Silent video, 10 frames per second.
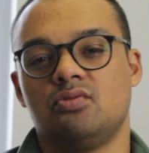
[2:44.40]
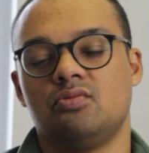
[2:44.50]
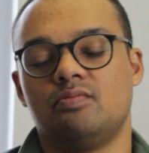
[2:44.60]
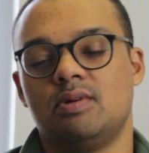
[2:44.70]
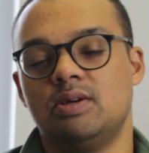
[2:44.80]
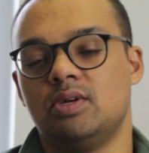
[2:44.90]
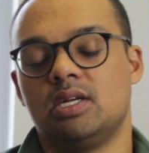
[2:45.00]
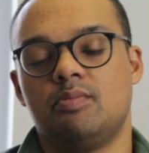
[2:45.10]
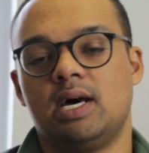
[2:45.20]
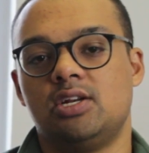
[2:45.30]
you're maybe in
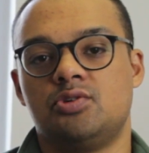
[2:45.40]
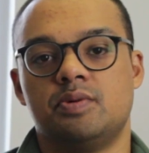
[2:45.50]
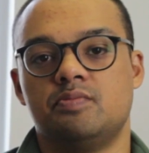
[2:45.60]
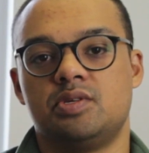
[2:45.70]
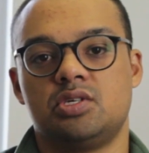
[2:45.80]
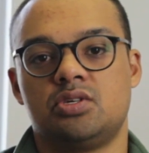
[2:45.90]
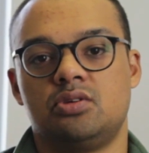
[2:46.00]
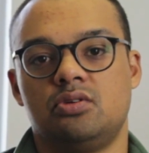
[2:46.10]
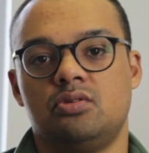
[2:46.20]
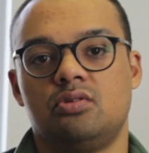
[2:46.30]
a management
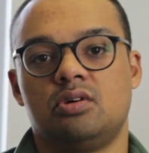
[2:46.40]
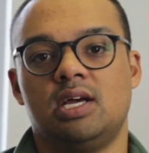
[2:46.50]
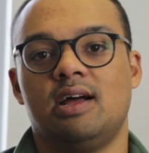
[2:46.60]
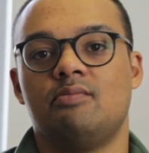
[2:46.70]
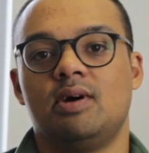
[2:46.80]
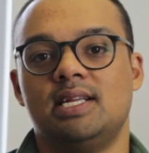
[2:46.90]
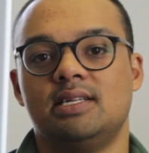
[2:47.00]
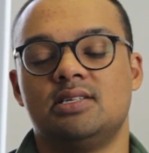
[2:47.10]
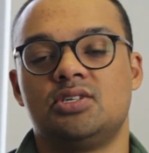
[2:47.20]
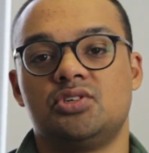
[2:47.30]
position, you're not going to have made a
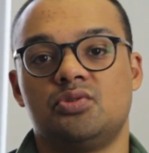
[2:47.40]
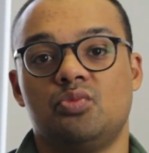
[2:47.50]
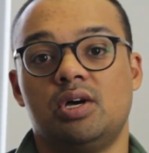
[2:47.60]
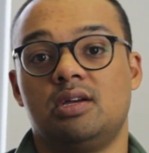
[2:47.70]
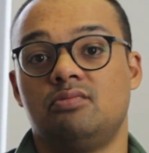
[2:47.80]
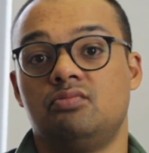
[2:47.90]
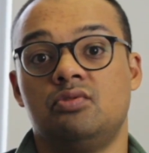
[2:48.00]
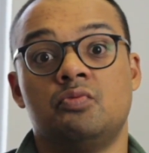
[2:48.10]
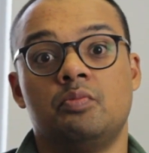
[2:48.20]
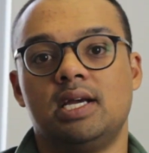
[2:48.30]
decision where
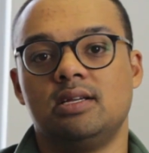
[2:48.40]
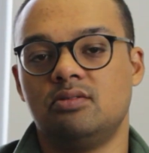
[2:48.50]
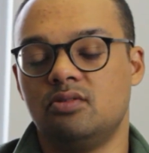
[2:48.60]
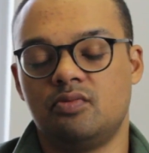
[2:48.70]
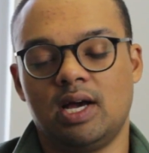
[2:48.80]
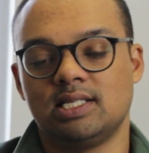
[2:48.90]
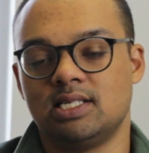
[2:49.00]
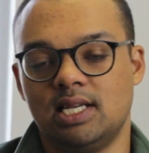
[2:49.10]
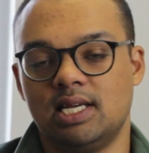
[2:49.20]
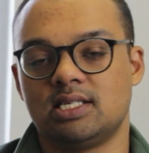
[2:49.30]
you've had
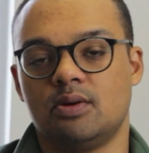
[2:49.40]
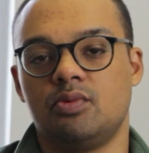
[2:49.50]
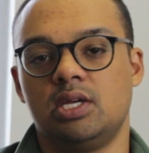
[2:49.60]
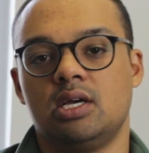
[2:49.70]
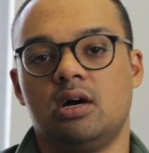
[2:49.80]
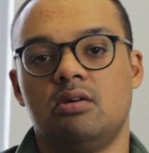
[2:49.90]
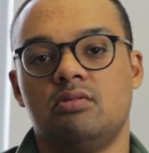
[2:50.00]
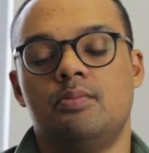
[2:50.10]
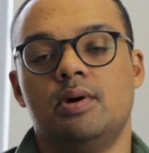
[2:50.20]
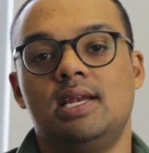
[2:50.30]
to let somebody go.
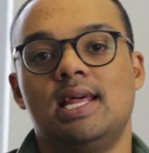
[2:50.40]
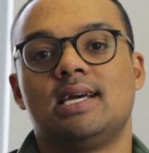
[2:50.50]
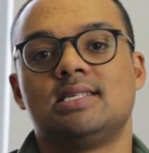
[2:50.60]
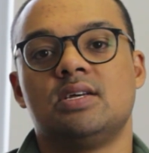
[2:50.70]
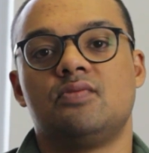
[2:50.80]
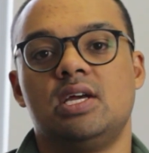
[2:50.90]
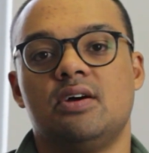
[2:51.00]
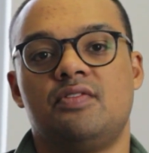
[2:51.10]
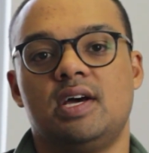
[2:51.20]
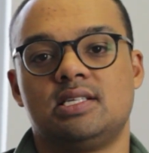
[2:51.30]
But negatively
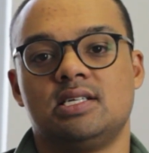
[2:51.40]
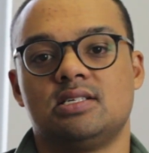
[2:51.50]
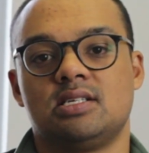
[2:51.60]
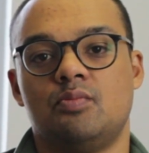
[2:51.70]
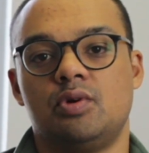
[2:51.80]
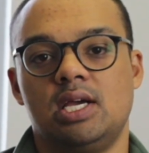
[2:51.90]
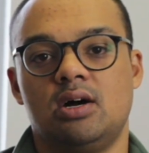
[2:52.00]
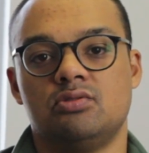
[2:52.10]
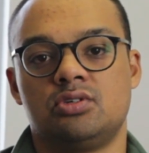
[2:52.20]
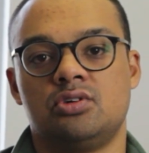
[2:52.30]
affecting somebody
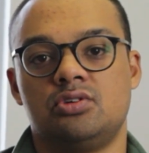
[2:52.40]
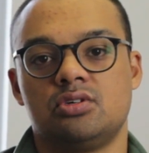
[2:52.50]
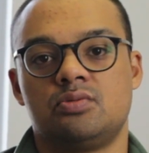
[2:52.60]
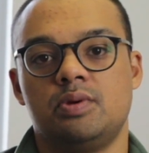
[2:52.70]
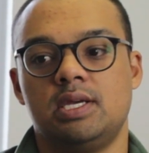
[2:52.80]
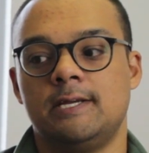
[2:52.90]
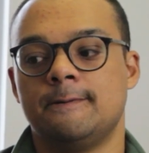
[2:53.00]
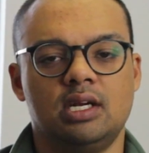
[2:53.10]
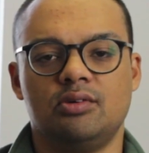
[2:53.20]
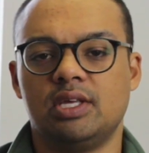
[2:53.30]
else could just be,
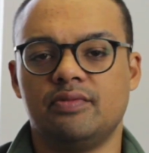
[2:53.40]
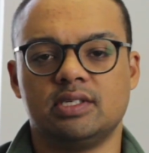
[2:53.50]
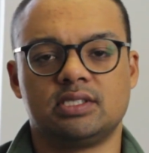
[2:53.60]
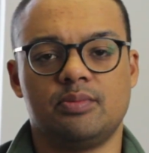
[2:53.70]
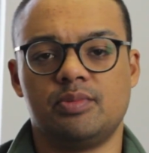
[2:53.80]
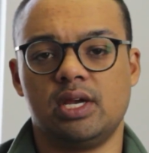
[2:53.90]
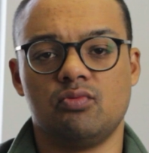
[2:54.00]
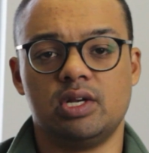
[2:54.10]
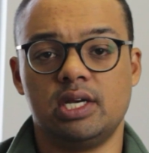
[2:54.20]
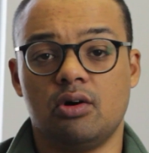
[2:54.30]
you know, giving somebody a
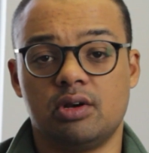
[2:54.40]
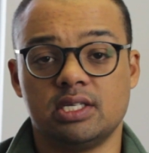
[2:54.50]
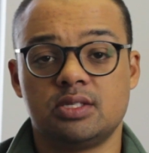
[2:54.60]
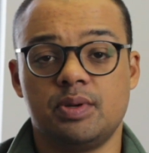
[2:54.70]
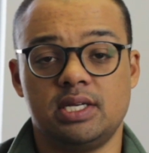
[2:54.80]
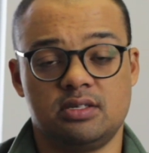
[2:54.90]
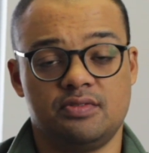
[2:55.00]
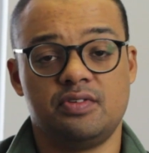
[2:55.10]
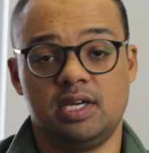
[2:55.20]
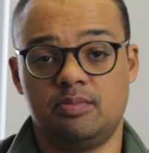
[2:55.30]
really honest piece of
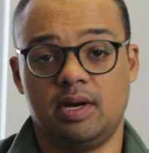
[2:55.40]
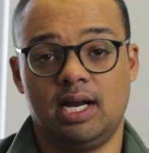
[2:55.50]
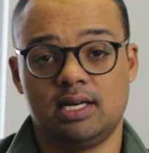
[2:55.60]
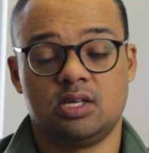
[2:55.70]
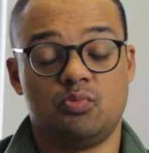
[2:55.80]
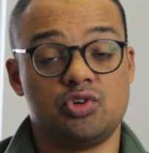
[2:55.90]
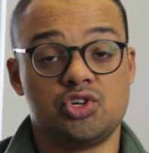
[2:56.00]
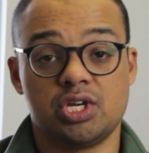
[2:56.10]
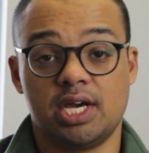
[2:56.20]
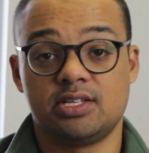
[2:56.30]
feedback. Someone
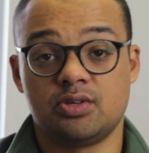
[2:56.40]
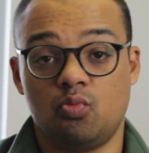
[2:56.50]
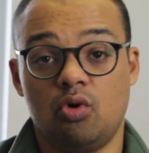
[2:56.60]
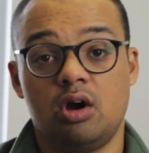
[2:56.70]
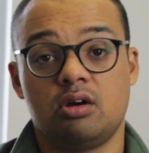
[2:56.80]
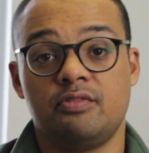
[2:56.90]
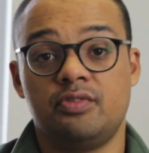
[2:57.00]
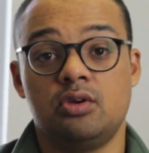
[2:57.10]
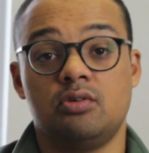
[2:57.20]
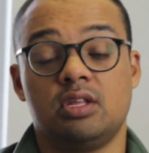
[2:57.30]
shares some work with
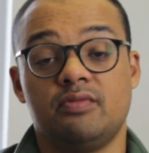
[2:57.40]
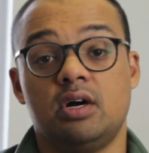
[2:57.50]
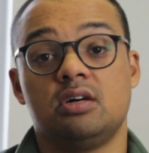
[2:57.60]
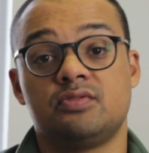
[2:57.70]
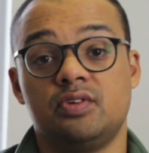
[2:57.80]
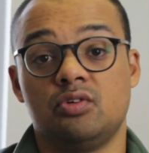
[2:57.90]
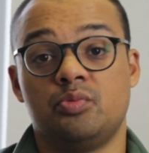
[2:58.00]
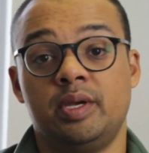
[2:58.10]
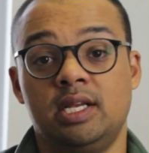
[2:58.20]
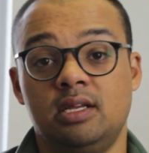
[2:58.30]
you and they've asked for your
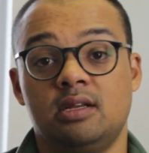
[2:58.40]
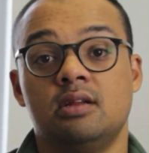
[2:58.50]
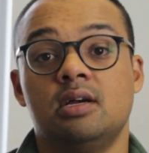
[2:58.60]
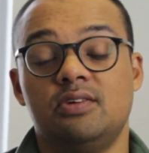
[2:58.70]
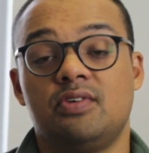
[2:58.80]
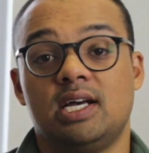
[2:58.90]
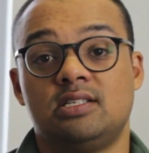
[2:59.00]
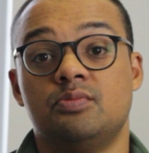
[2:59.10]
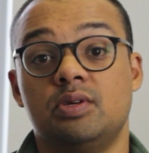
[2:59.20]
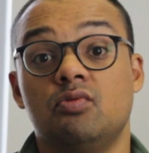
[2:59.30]
opinion, and you've had
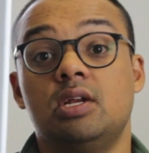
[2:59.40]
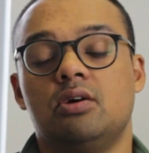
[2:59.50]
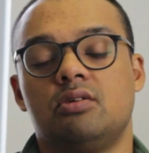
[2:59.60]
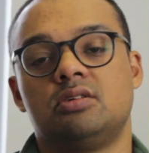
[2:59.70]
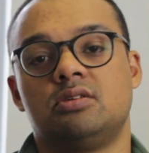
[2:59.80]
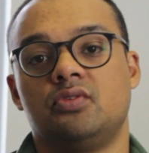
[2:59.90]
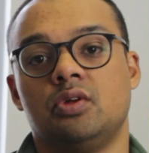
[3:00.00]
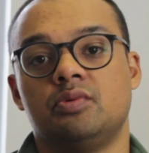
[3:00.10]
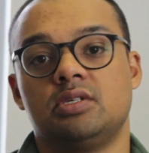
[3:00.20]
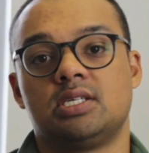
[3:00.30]
to be really honest with
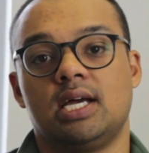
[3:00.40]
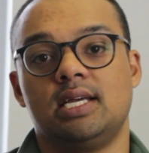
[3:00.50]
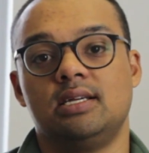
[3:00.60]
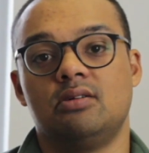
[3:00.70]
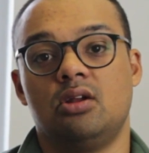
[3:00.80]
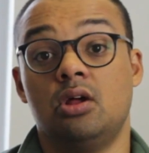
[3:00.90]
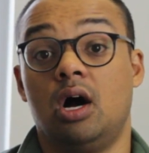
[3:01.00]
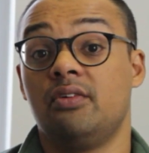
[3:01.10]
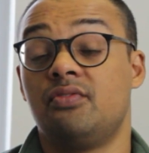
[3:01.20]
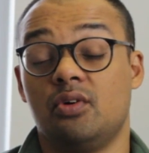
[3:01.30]
them and say,
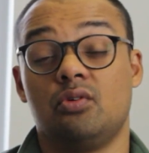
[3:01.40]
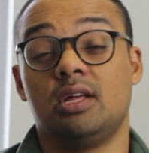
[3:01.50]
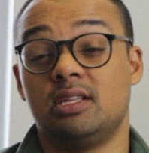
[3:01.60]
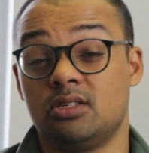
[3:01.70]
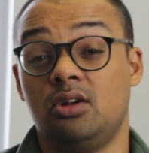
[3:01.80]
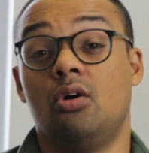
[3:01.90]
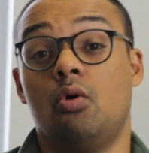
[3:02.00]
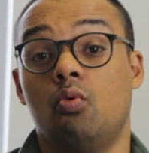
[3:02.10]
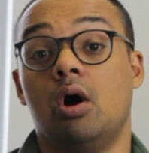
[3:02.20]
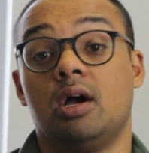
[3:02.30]
look, I feel like there's a lot
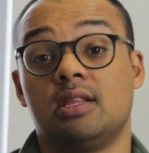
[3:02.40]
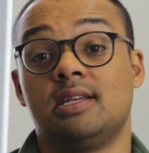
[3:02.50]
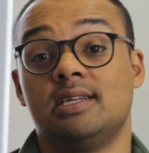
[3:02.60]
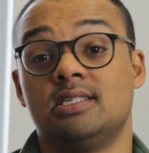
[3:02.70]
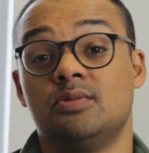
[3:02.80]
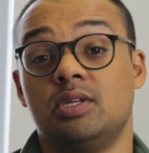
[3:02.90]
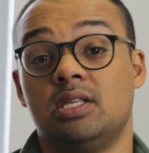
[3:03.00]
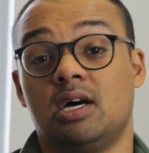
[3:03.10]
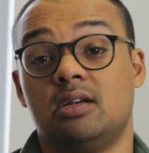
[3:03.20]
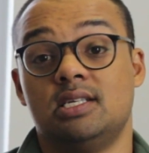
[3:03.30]
of work that needs to be
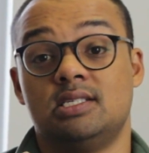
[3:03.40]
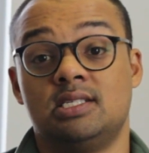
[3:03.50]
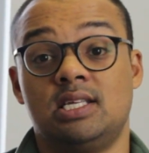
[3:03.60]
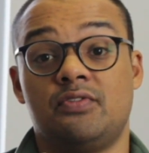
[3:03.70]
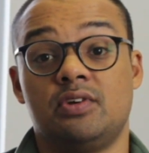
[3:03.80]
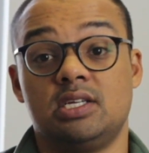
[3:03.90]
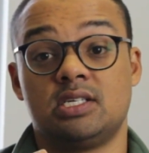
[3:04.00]
done. This is definitely